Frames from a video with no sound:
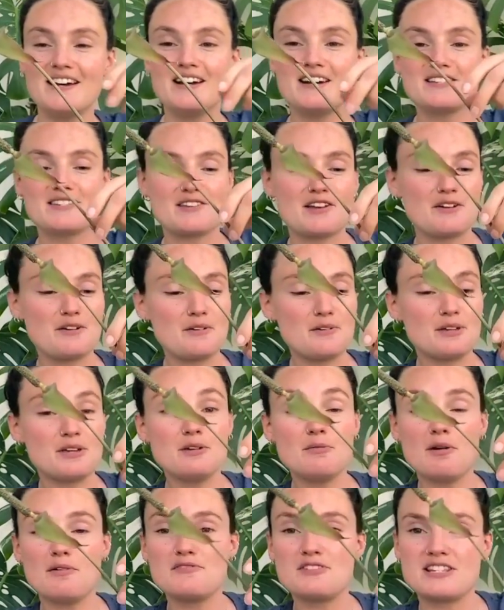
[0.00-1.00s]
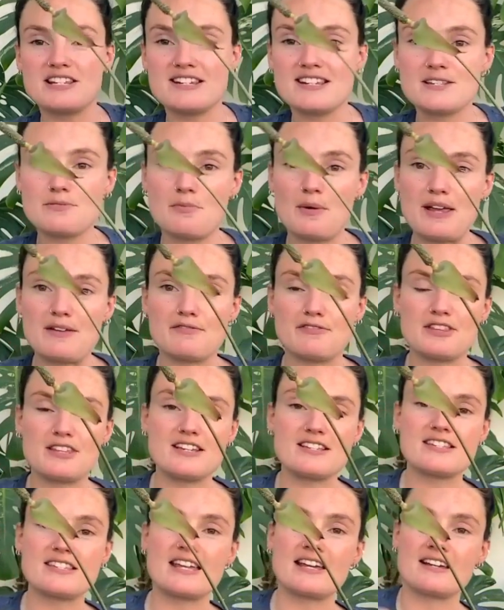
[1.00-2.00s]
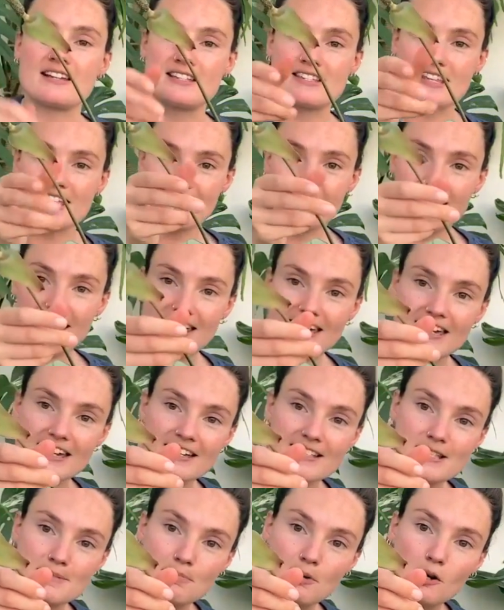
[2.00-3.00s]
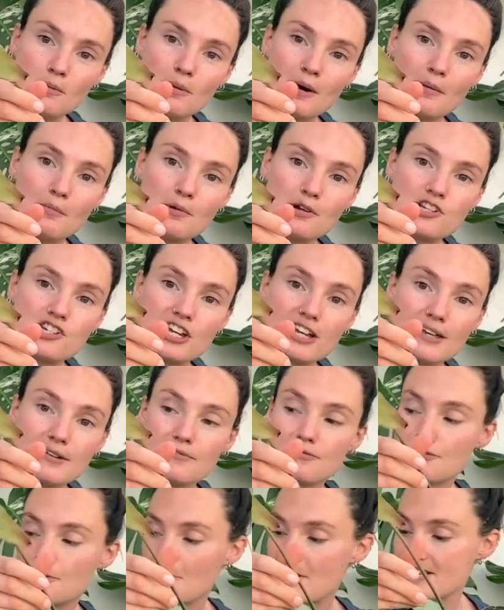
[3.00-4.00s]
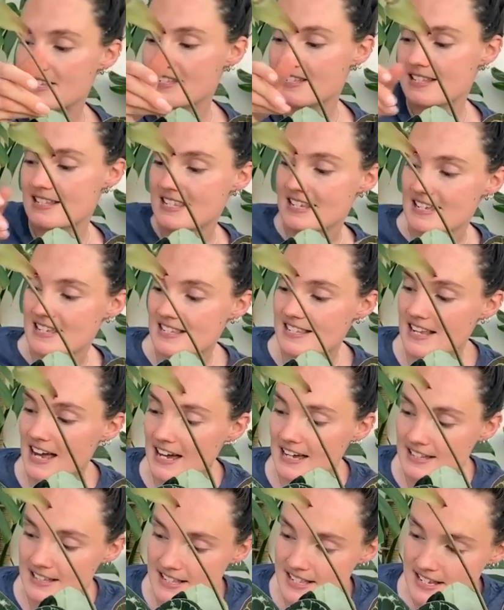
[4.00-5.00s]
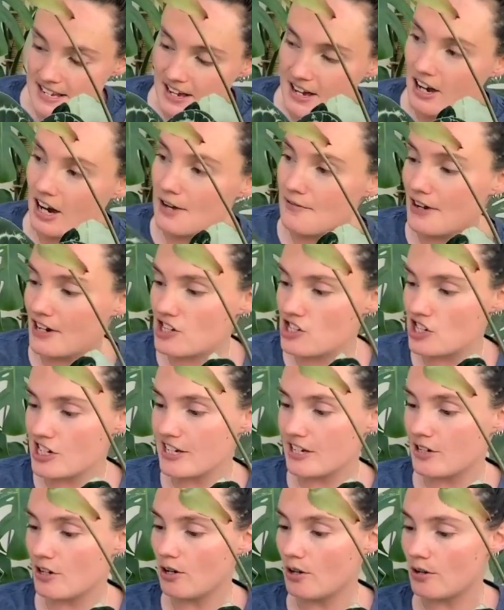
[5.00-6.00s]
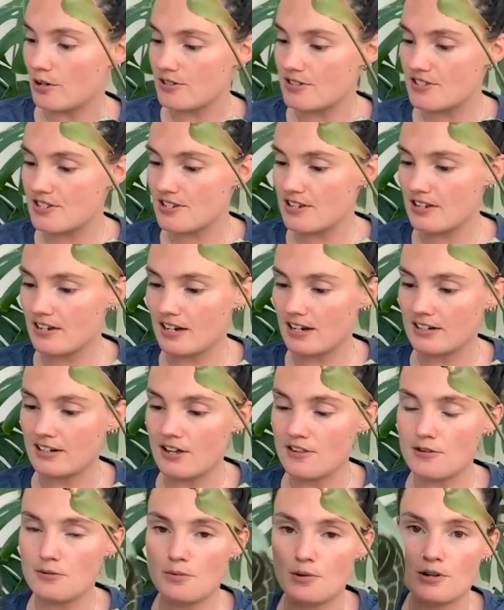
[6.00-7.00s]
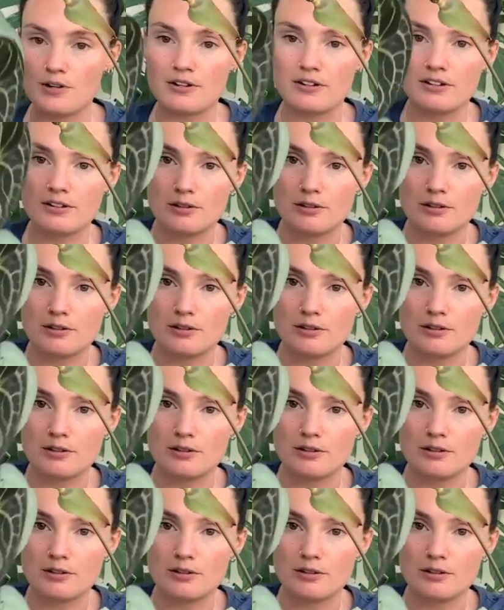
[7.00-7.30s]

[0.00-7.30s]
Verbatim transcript: So you obviously need to wait for these things here to pop up, which are inflorescences, and I've actually got another one